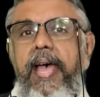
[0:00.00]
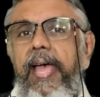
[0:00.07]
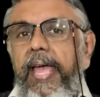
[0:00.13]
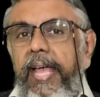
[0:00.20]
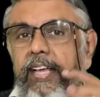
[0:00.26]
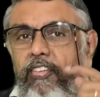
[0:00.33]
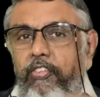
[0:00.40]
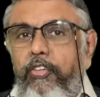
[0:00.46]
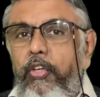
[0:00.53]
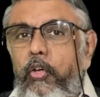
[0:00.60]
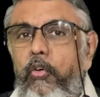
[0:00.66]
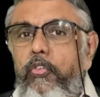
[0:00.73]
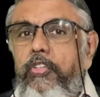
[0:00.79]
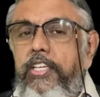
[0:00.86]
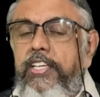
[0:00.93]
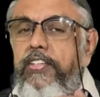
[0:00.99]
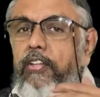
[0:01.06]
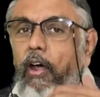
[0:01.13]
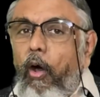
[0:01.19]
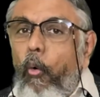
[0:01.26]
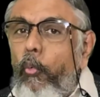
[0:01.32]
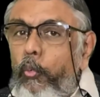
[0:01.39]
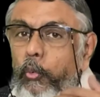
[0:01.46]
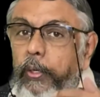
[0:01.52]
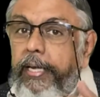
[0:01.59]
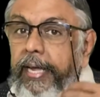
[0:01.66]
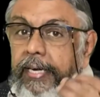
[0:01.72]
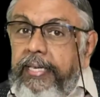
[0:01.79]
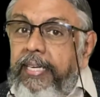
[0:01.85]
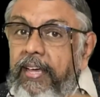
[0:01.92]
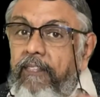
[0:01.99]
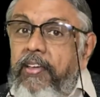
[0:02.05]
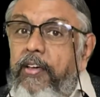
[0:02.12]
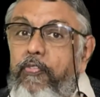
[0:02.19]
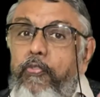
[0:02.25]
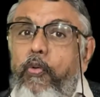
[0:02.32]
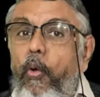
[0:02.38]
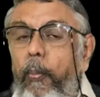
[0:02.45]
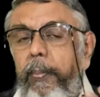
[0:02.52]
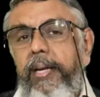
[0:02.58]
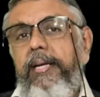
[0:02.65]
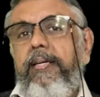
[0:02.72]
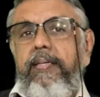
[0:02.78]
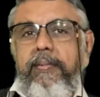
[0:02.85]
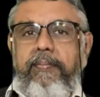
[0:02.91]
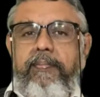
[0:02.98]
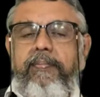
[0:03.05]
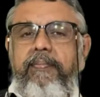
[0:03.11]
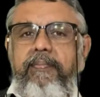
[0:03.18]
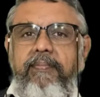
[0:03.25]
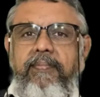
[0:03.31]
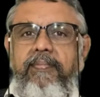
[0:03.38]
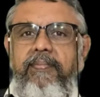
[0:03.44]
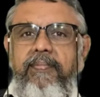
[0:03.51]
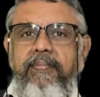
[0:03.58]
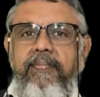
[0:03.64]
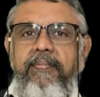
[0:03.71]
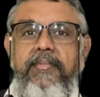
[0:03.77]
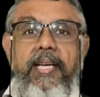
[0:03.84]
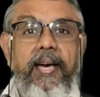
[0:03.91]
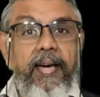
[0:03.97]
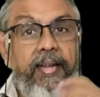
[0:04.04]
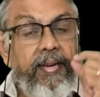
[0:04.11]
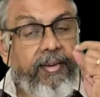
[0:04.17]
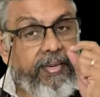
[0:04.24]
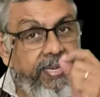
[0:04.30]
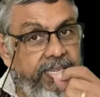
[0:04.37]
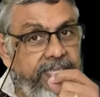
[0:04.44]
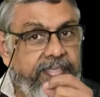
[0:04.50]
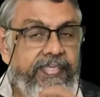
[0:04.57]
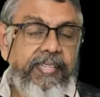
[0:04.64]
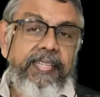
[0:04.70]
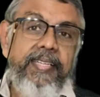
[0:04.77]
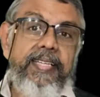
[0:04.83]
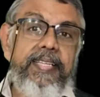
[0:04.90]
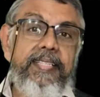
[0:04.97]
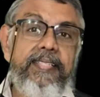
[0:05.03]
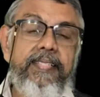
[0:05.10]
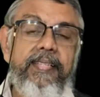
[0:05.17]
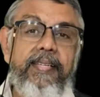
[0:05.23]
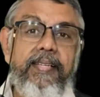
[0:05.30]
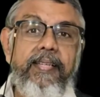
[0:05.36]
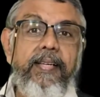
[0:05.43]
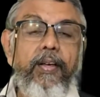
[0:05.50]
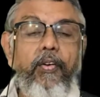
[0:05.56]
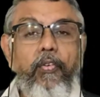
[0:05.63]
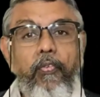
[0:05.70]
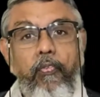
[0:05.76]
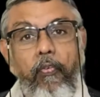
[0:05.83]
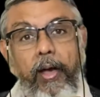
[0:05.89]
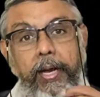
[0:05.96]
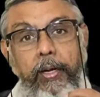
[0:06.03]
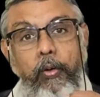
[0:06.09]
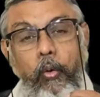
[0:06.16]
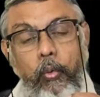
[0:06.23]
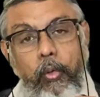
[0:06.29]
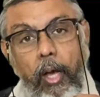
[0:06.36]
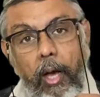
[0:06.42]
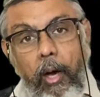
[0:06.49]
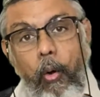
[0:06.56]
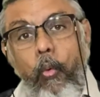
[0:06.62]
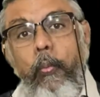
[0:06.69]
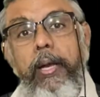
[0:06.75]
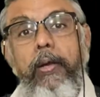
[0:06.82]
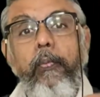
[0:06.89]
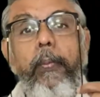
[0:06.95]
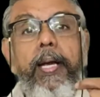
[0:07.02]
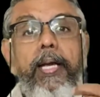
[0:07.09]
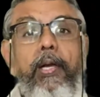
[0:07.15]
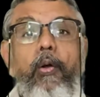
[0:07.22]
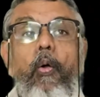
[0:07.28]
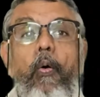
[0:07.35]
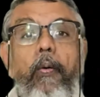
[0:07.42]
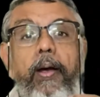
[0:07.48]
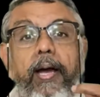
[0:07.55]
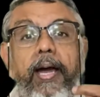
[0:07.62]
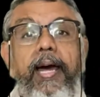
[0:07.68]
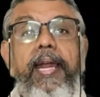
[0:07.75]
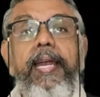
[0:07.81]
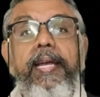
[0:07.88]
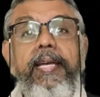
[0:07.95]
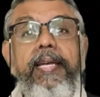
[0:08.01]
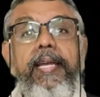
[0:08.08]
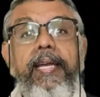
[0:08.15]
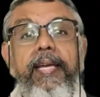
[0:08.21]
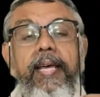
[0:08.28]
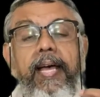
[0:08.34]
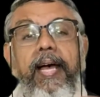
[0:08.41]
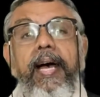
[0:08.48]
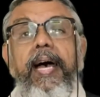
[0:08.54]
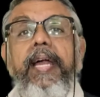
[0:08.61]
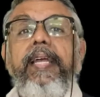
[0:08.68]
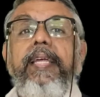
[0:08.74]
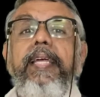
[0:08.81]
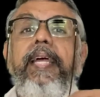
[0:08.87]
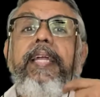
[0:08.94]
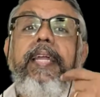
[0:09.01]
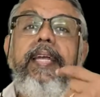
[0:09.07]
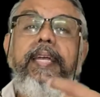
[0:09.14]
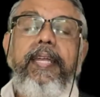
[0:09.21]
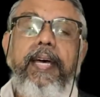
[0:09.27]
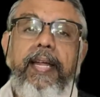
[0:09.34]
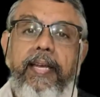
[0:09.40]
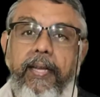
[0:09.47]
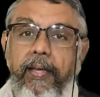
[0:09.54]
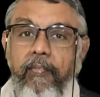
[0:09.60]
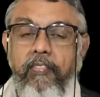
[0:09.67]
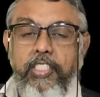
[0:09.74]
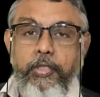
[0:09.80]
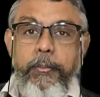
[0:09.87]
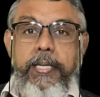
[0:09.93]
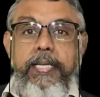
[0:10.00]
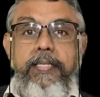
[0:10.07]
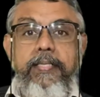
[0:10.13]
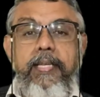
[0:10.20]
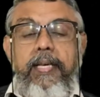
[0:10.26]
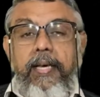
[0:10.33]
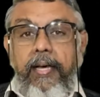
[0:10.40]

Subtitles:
Excuse is how to get away from it. A reason is find out how it went wrong, correct it, and get it done. Which means,